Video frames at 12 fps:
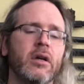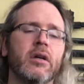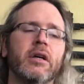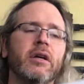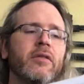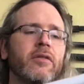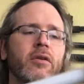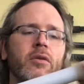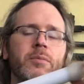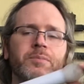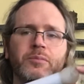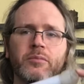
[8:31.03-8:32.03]
All right,
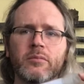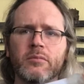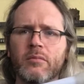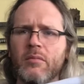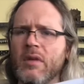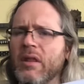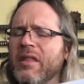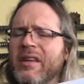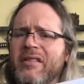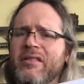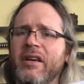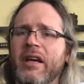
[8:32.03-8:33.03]
so
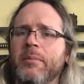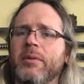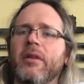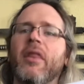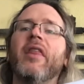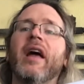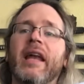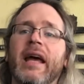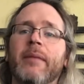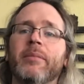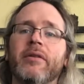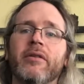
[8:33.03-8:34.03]
this tape, that
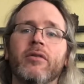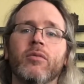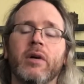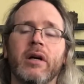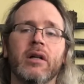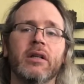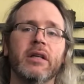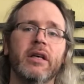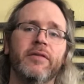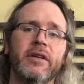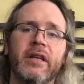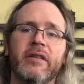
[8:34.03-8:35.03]
happens as well.
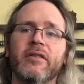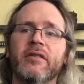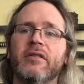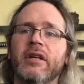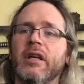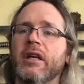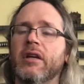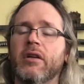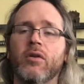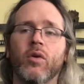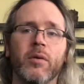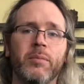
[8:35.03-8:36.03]
If it gets a ding in
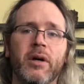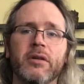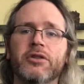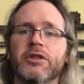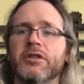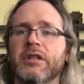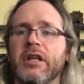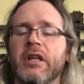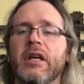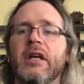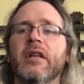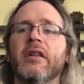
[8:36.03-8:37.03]
it or a puncture in it,
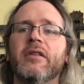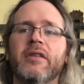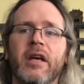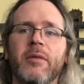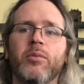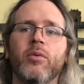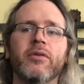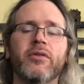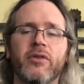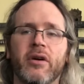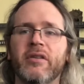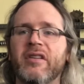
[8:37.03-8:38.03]
the tape will
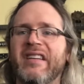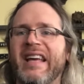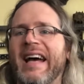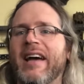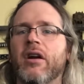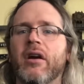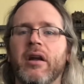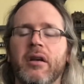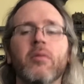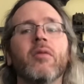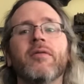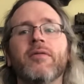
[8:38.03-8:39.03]
start to tatter and
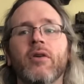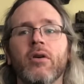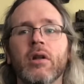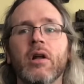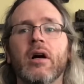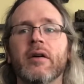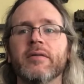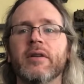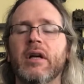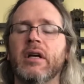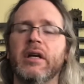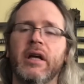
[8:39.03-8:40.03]
it will fall off.
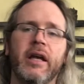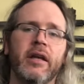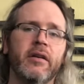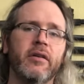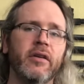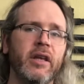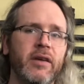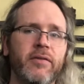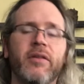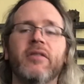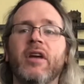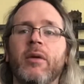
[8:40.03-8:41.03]
And if
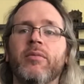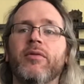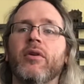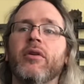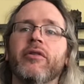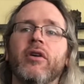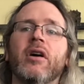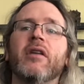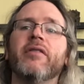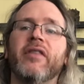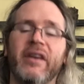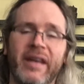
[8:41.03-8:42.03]
the tape falls
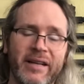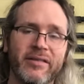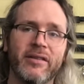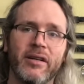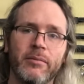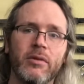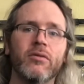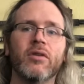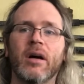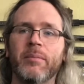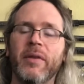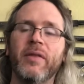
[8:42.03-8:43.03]
off, the next time you
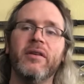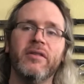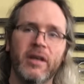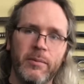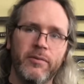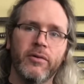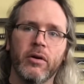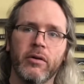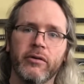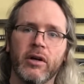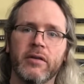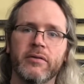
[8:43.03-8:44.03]
drop it, the tip
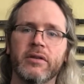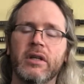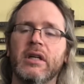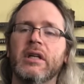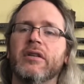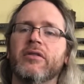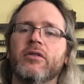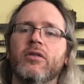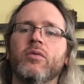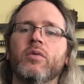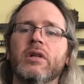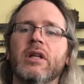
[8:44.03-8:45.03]
falls off. So you
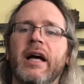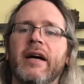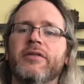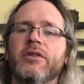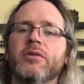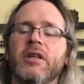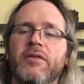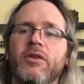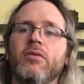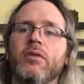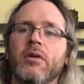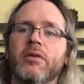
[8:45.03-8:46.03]
will have to, if
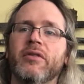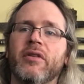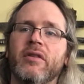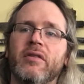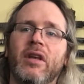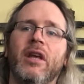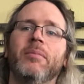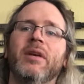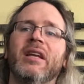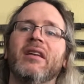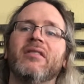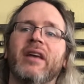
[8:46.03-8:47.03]
you notice this tape
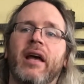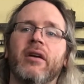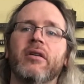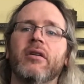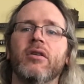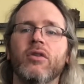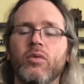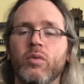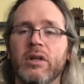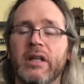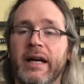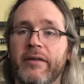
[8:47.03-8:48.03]
getting tattered, you
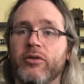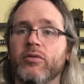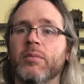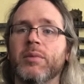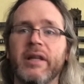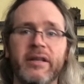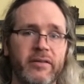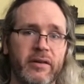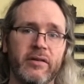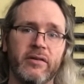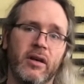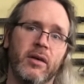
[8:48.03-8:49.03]
will have to replace
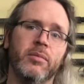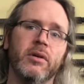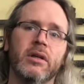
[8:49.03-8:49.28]
this tape.